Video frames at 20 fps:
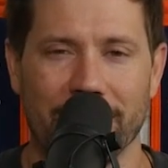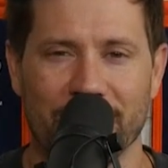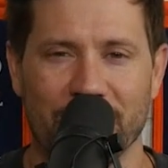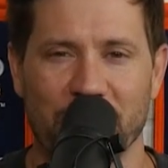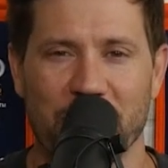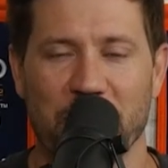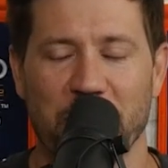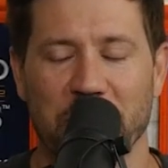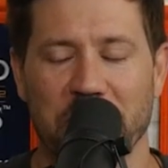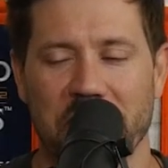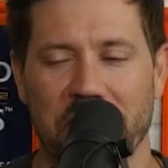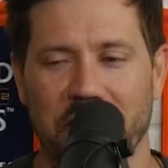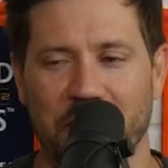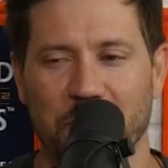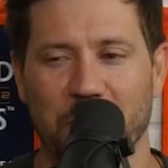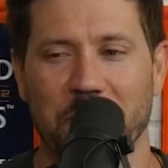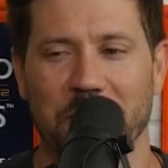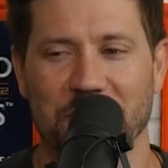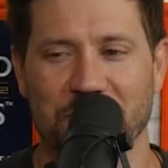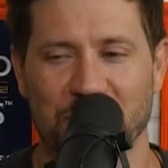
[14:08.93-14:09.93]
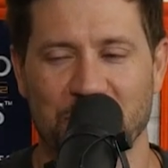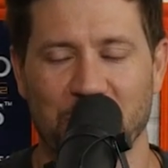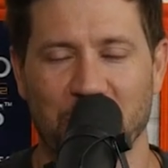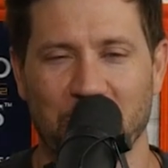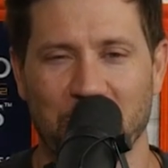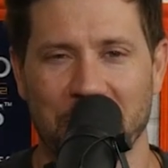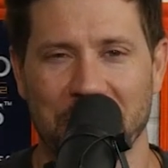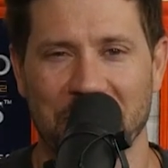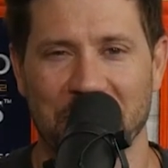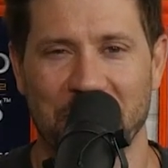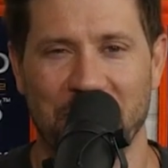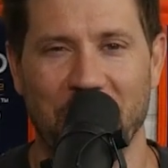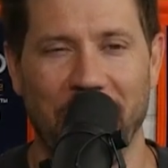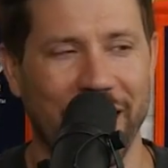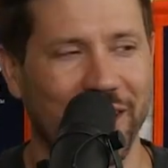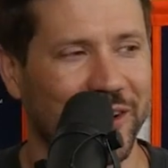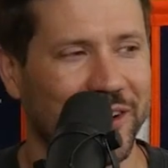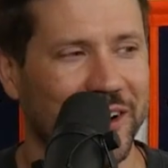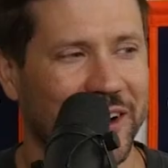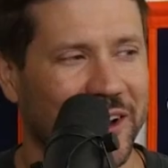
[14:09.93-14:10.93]
Do we really think we're going to score one in the
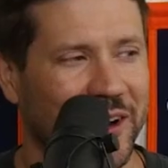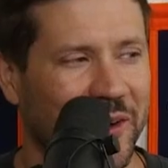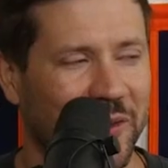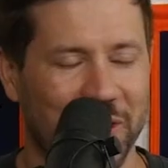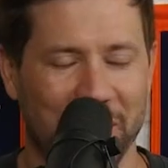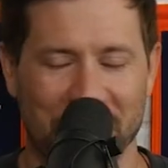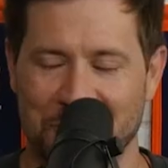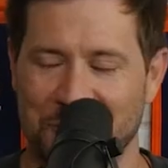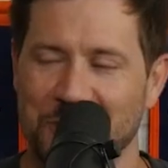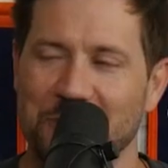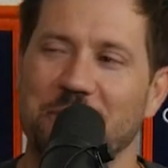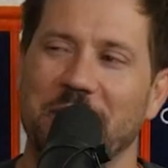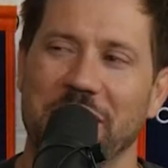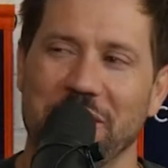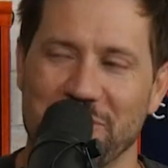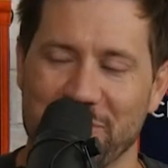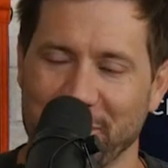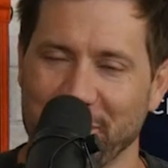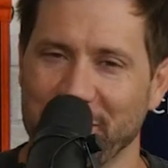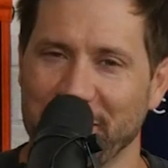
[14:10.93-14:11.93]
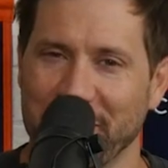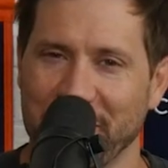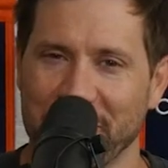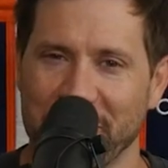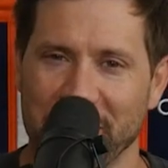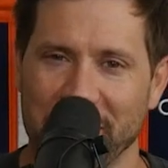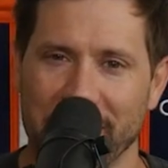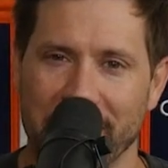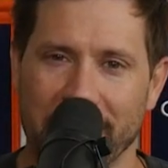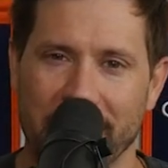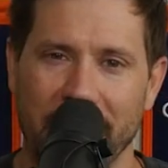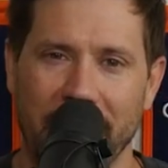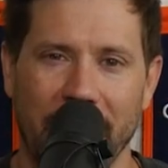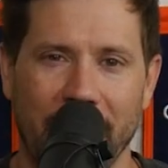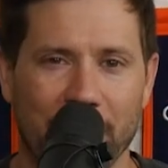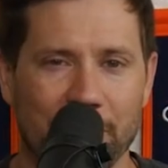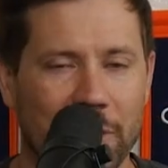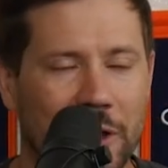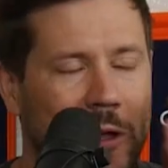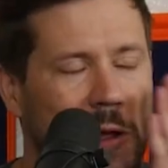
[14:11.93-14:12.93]
final with a 2-minute drill here at the end of the
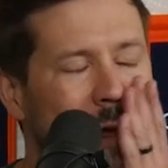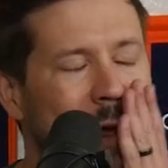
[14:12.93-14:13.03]
game?